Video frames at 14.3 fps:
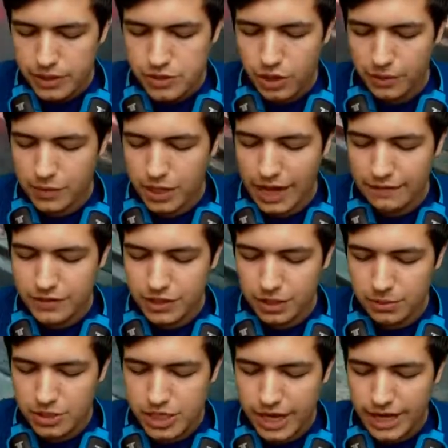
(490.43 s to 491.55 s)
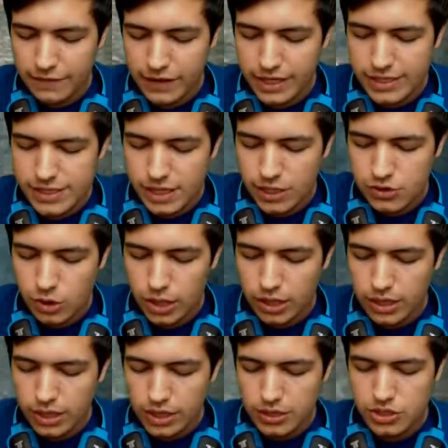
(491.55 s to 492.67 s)
So I'm going to have to double check. If it is
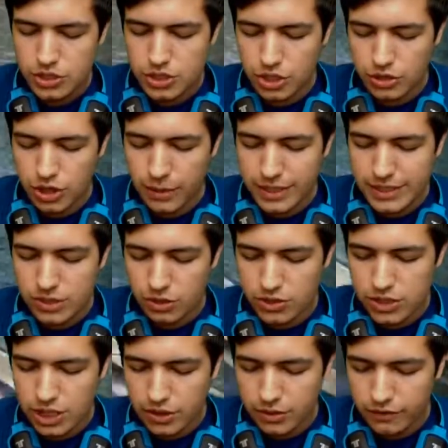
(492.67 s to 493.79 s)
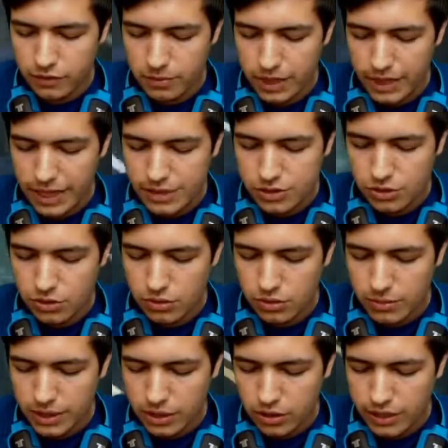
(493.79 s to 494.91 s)
stuttering, just so you know, it's not stuttering for me at all.
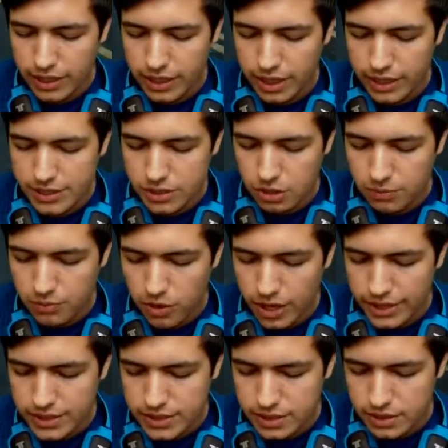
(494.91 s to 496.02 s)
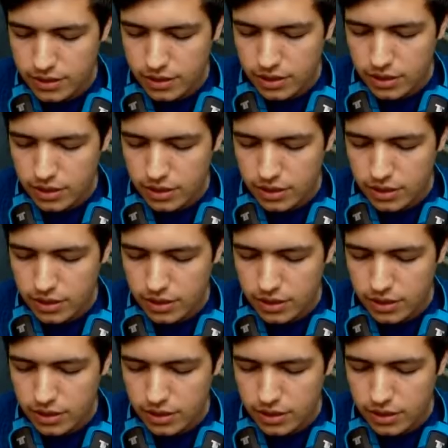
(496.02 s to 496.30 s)
Oh my god, that light is so bright.